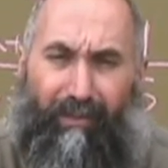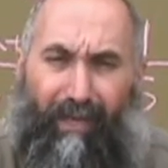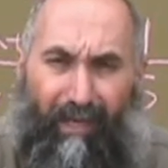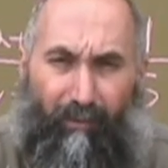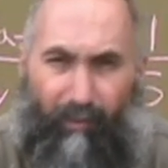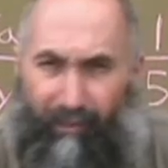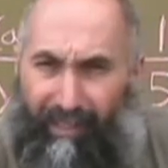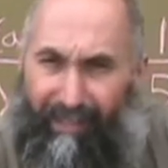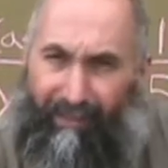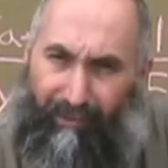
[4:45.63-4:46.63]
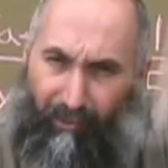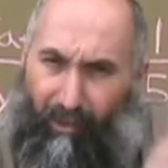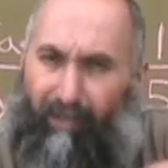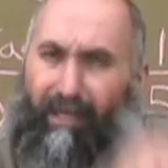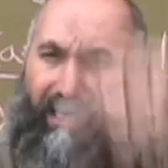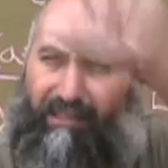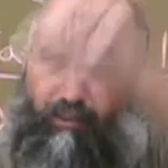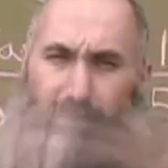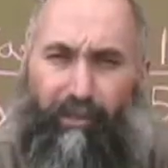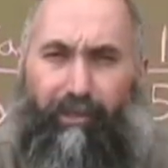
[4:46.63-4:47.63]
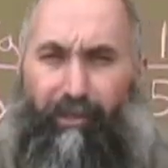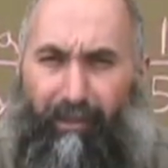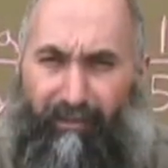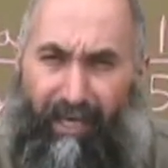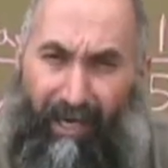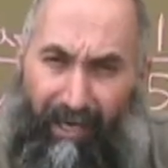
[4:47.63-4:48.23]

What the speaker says: where we're getting, all kinds of weird curves,